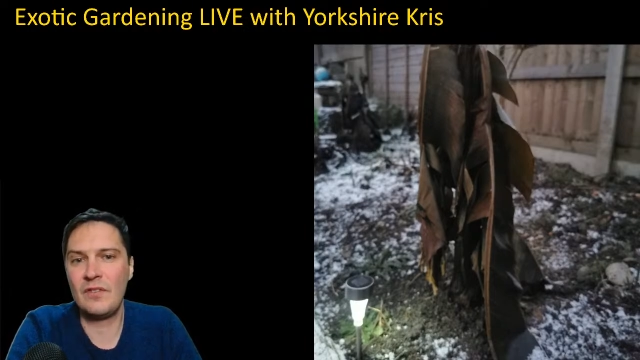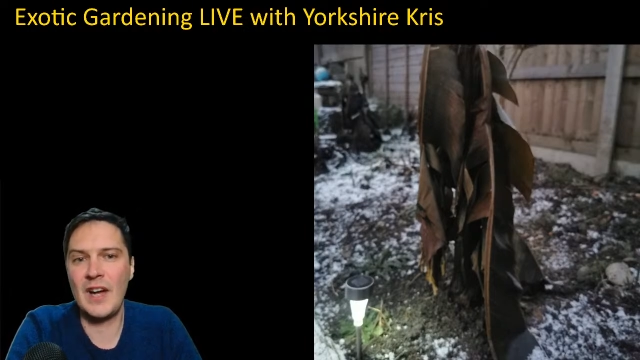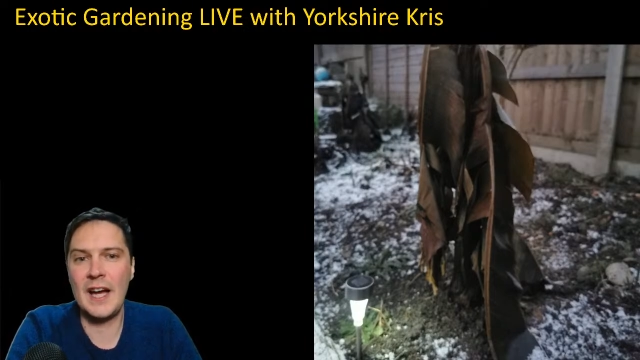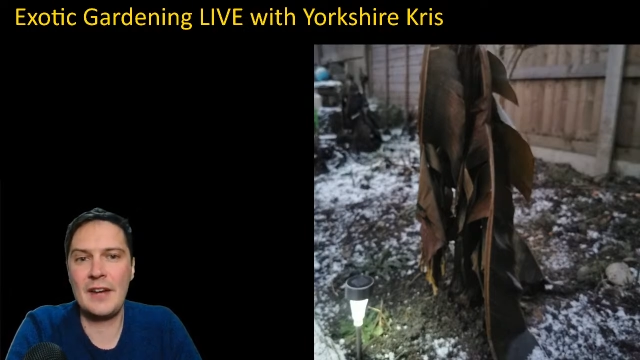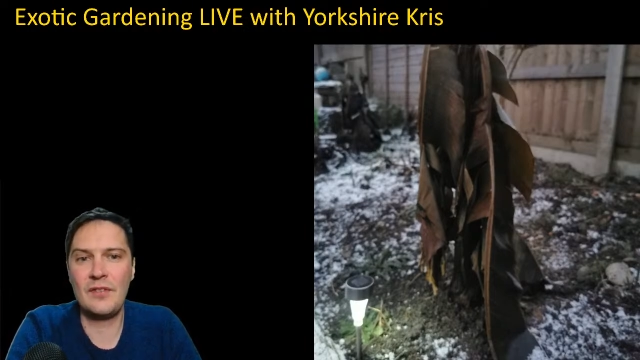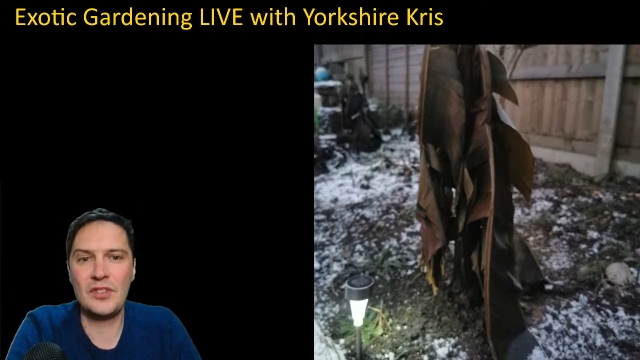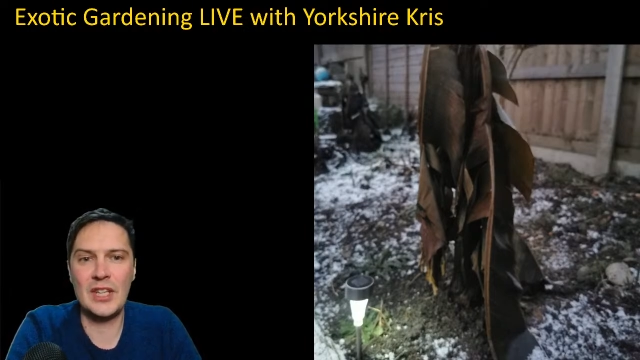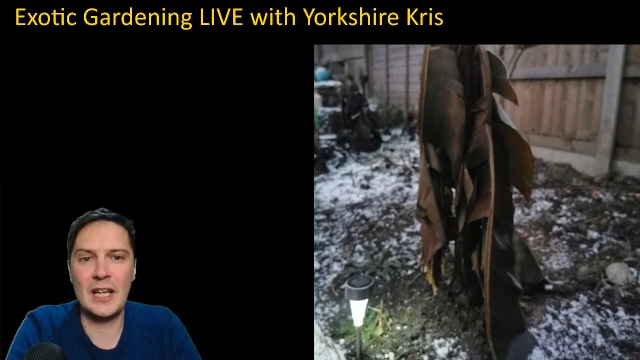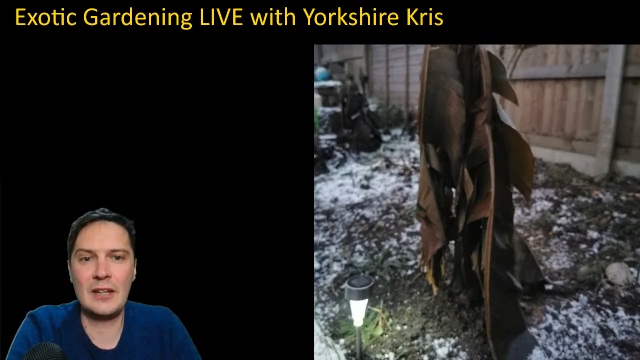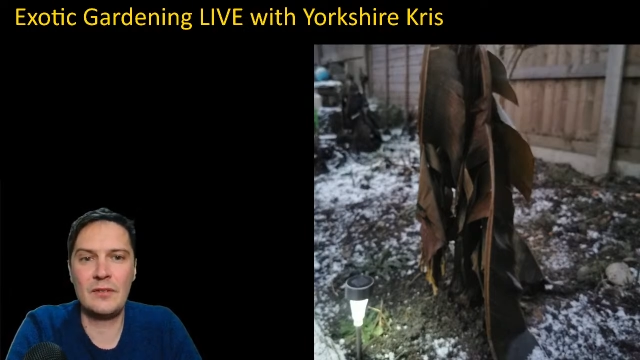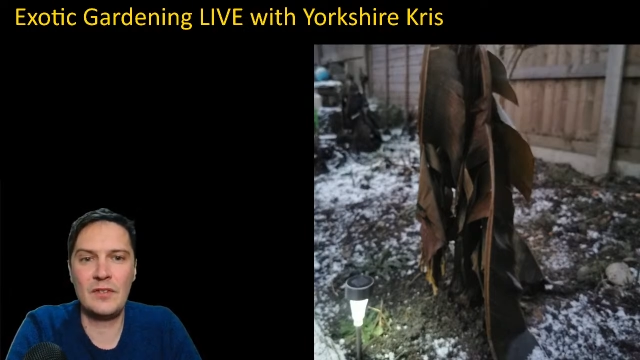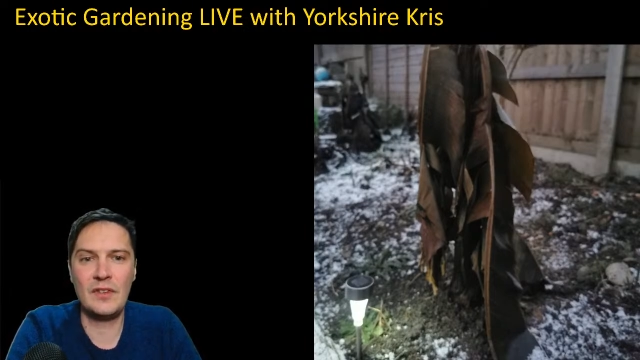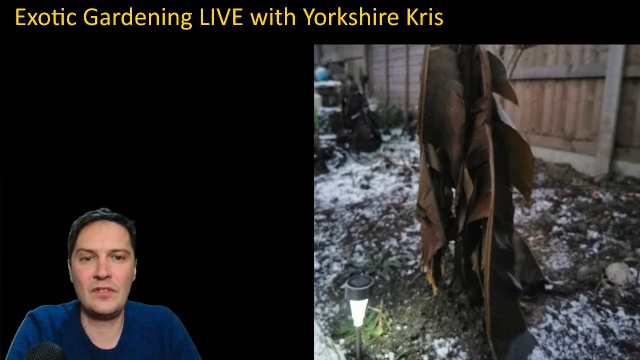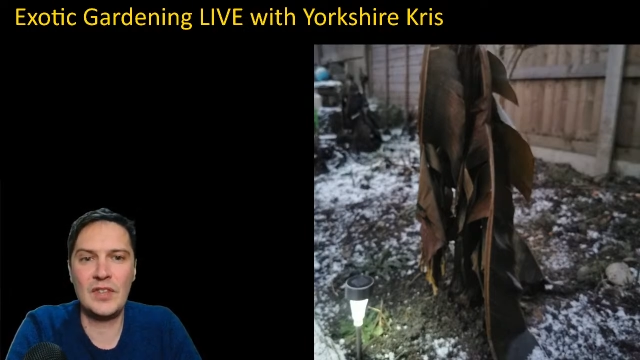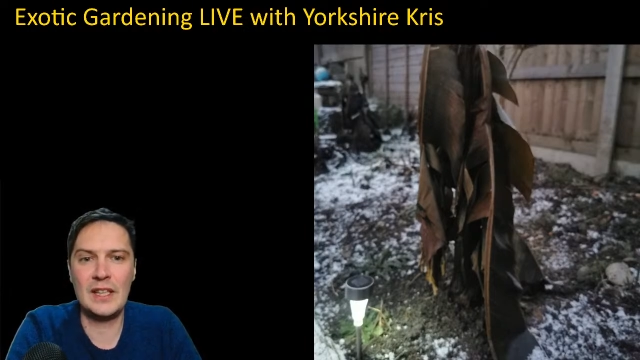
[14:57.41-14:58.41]
5, 10,
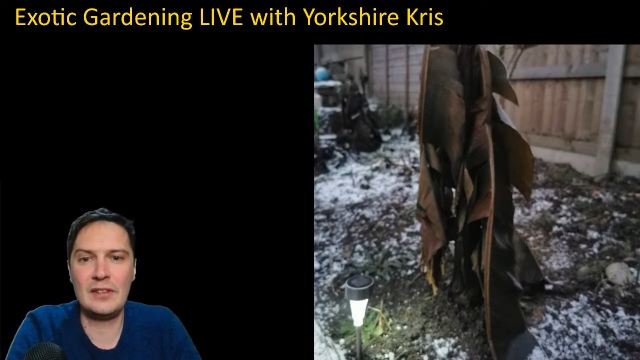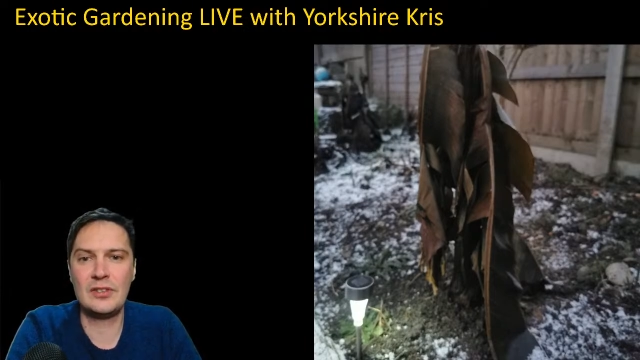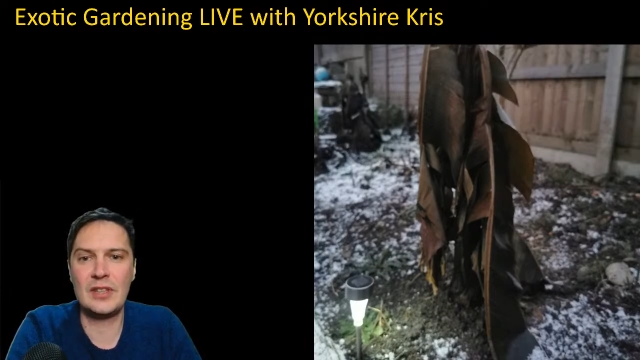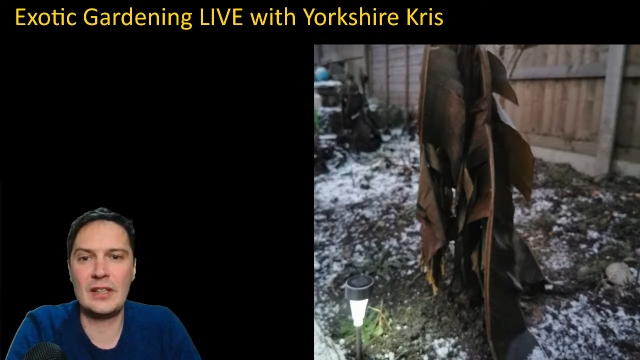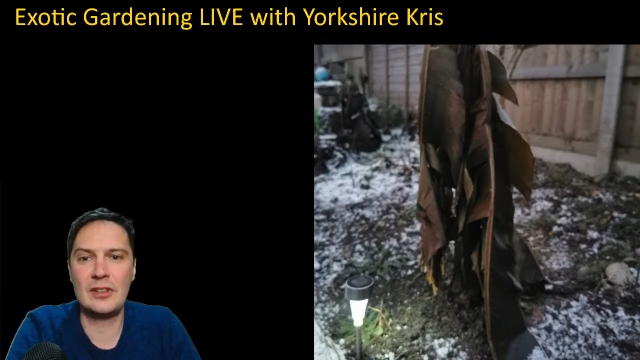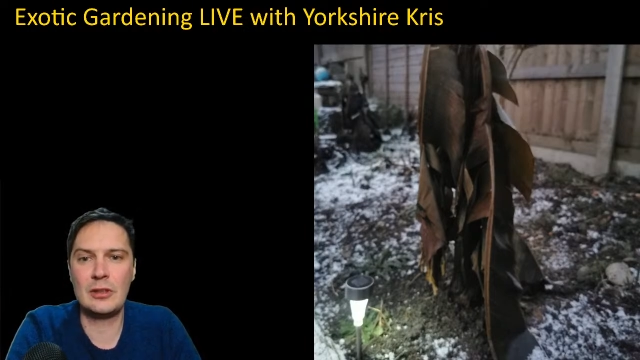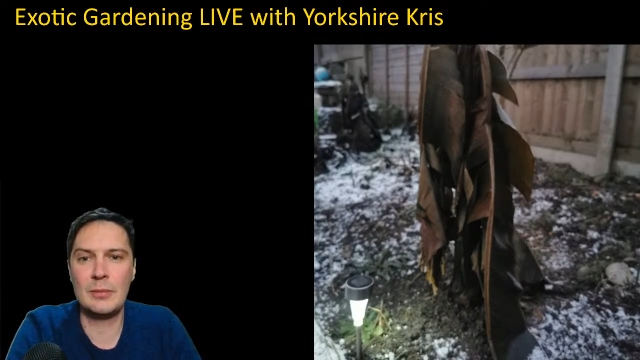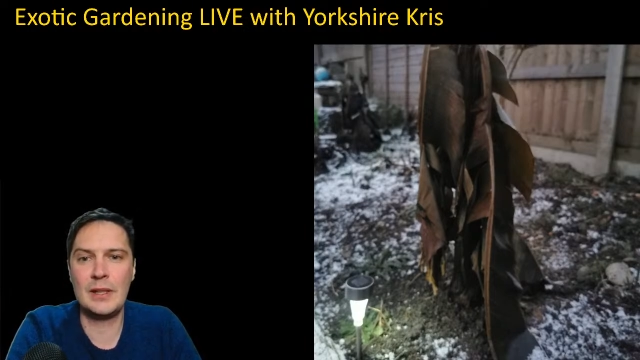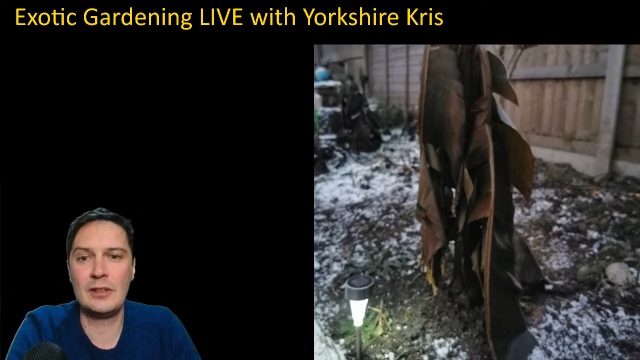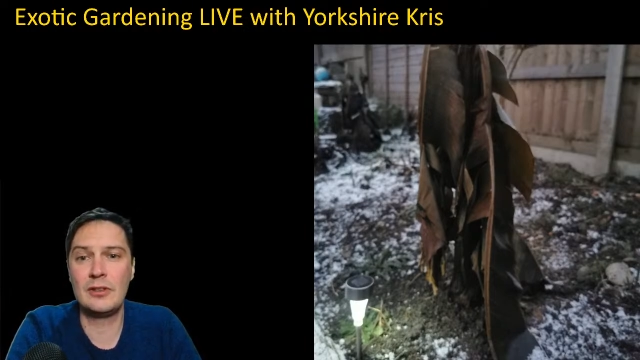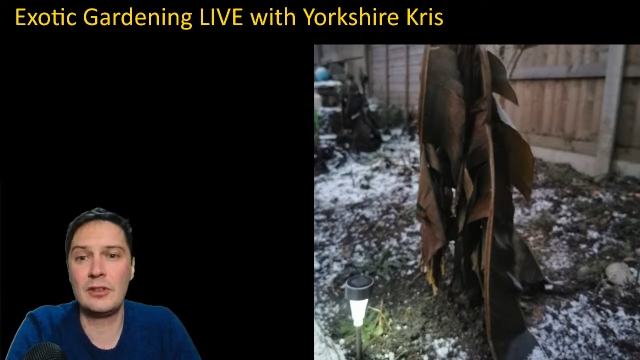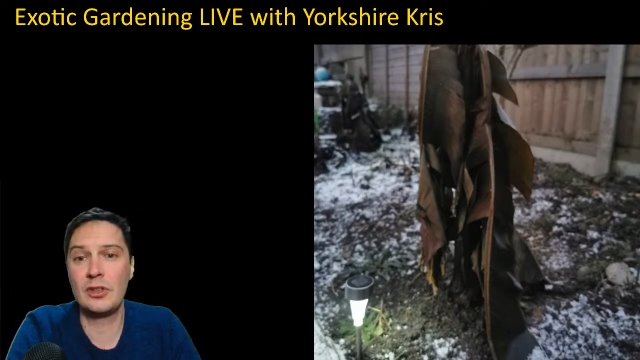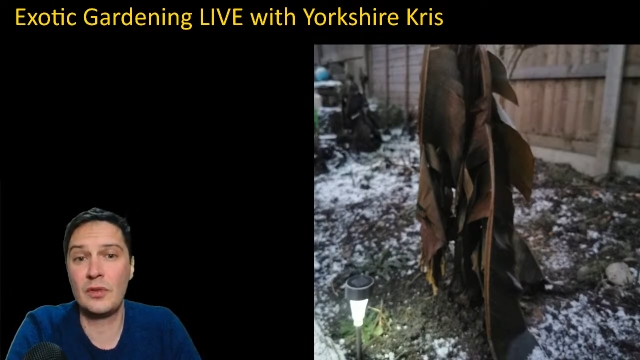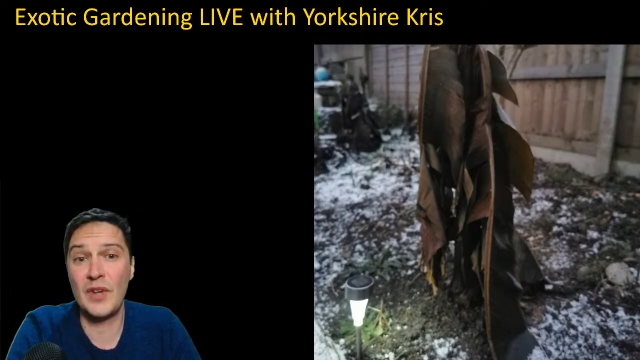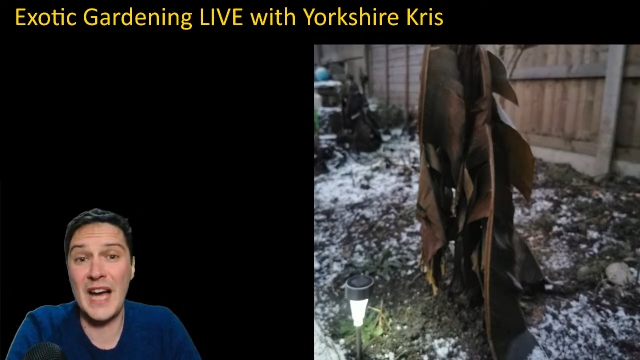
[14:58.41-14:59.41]
15
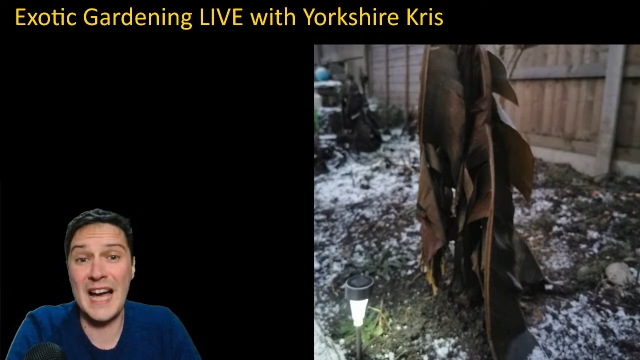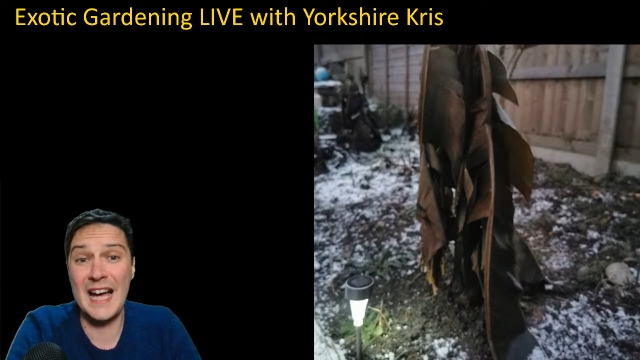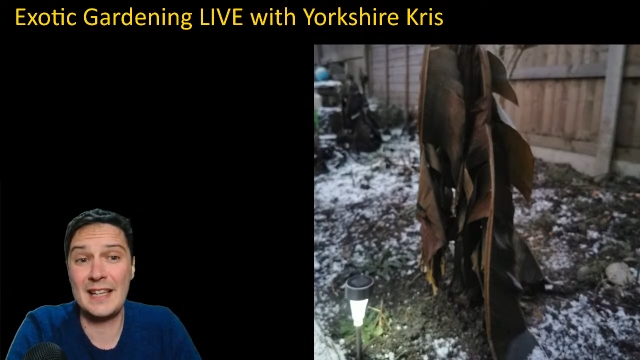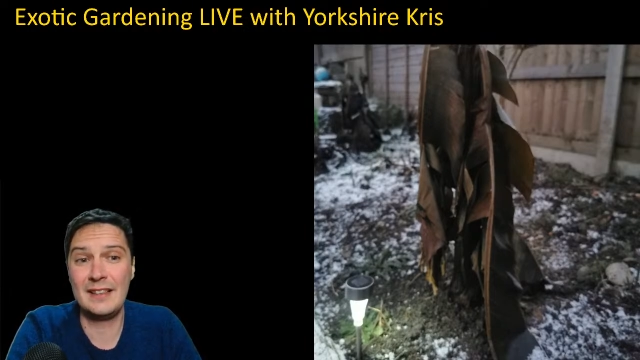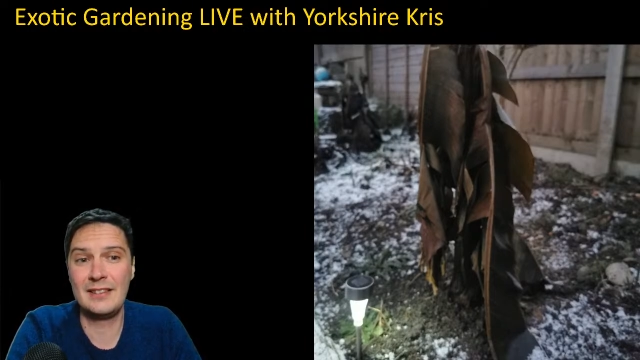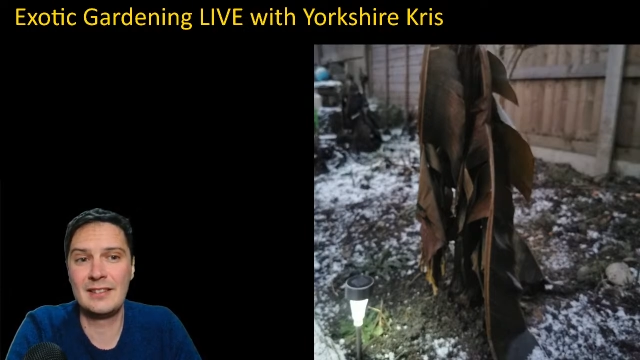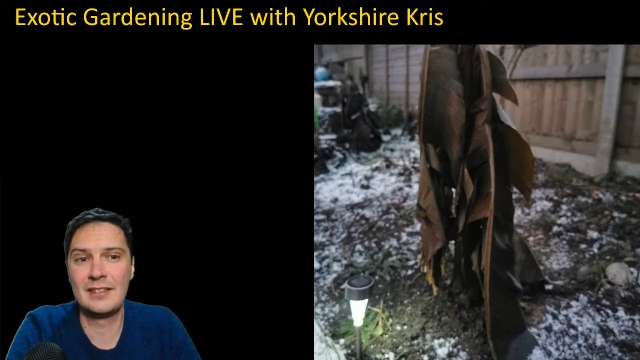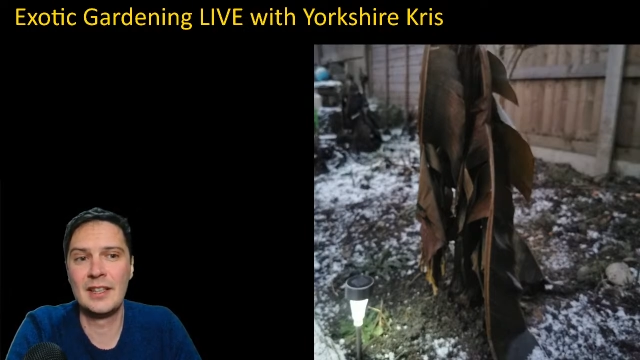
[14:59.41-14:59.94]
centimeters of height.